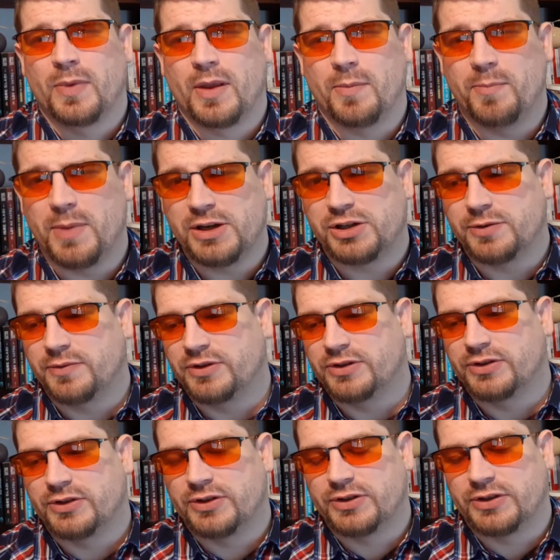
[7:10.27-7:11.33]

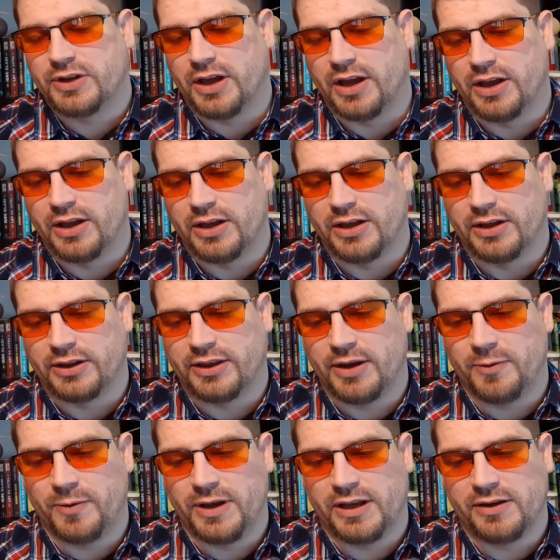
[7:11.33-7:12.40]
measurements
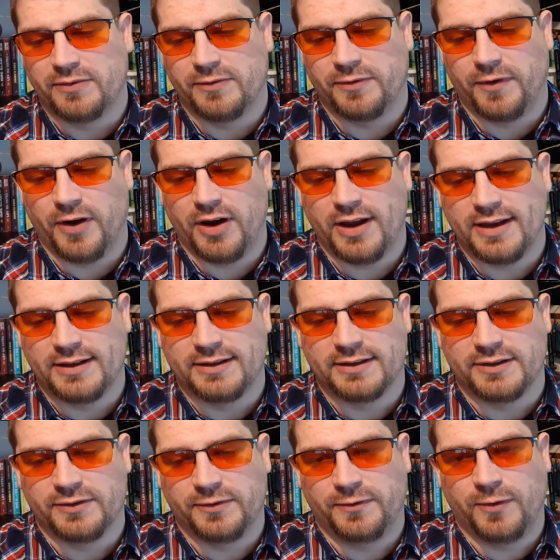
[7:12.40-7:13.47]
that we can
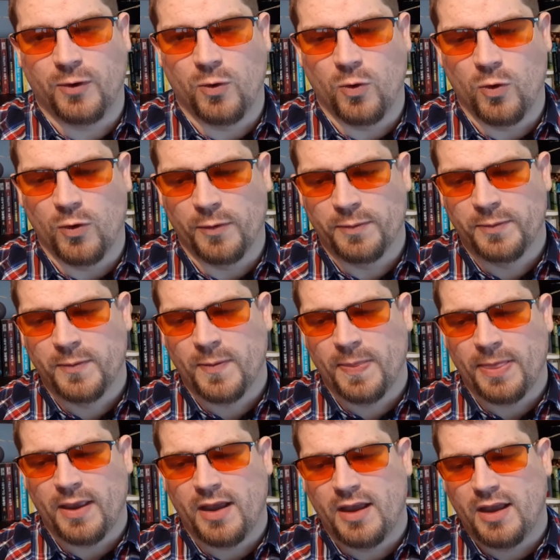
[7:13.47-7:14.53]
find for
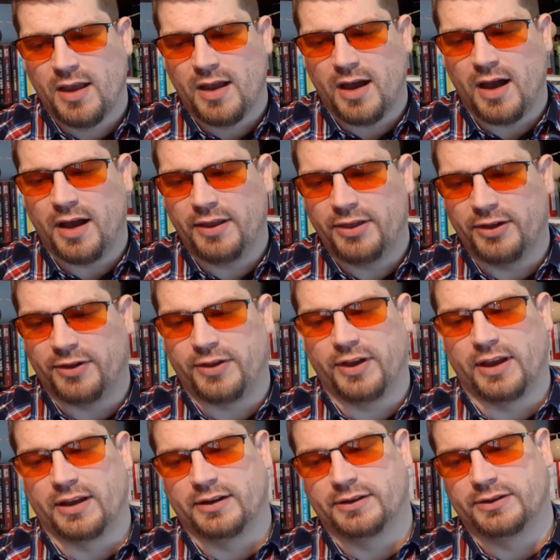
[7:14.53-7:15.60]
other
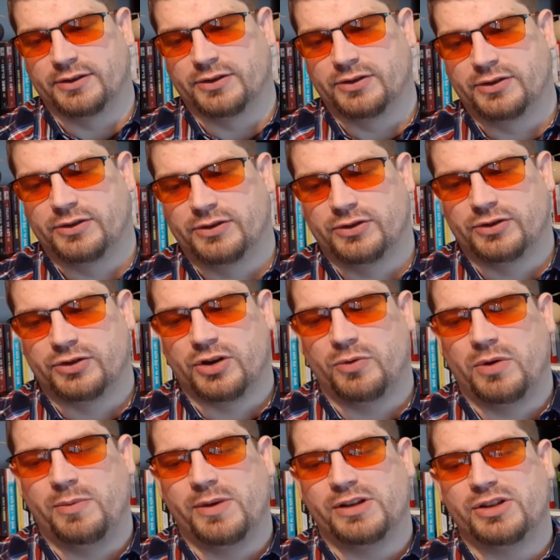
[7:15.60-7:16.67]
things. So
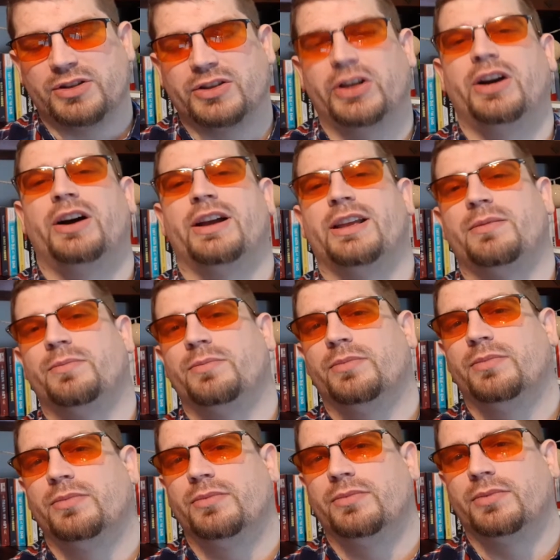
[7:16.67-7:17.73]
we measure time,
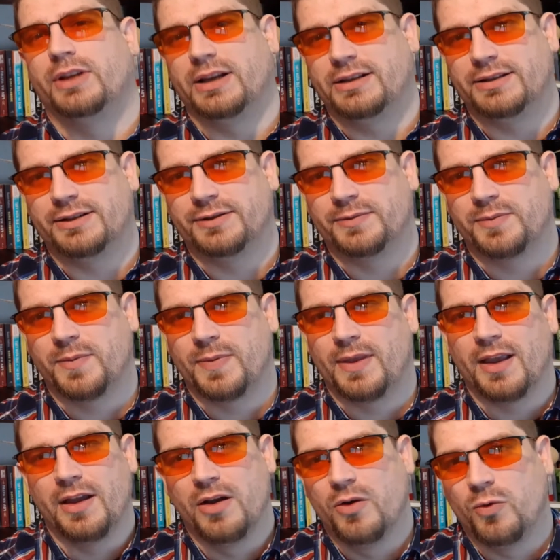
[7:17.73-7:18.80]
yes?
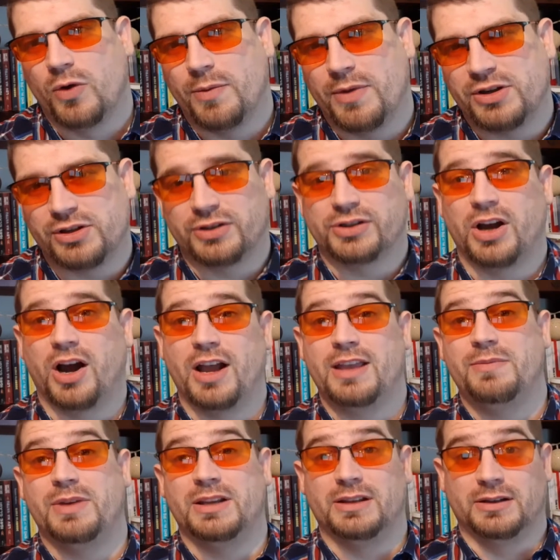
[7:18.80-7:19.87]
We measure
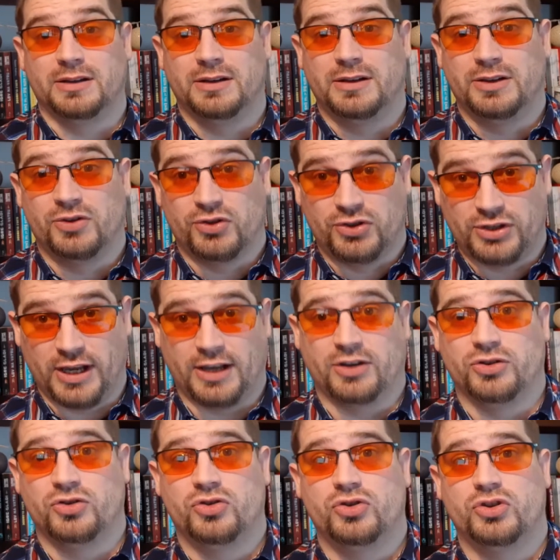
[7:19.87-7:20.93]
time in
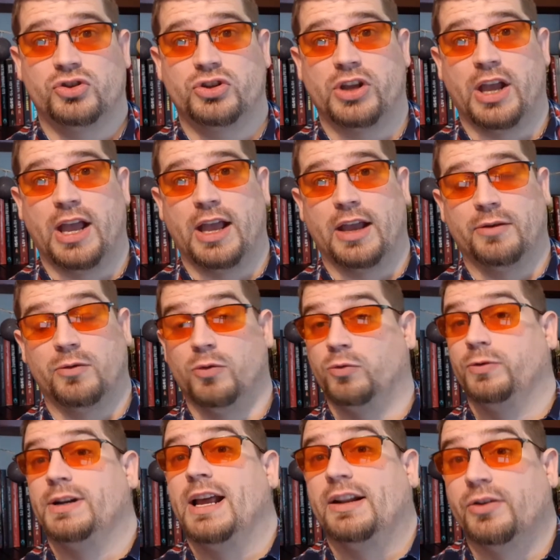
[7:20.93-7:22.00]
seconds, or
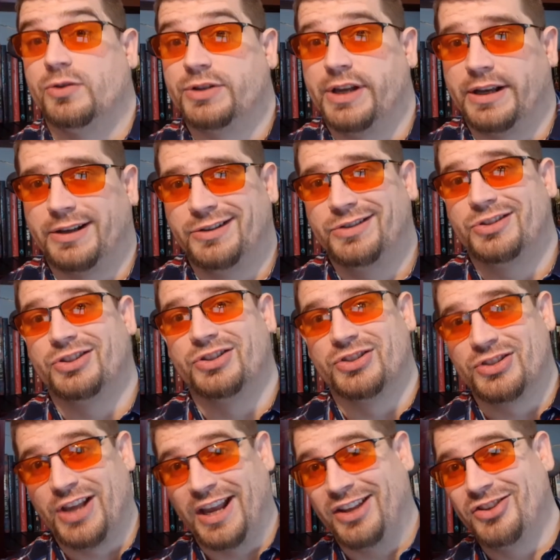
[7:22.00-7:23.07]
nanoseconds and
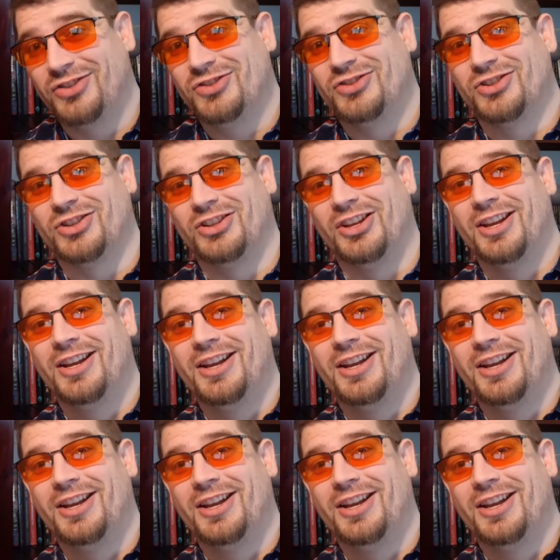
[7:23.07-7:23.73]
seconds and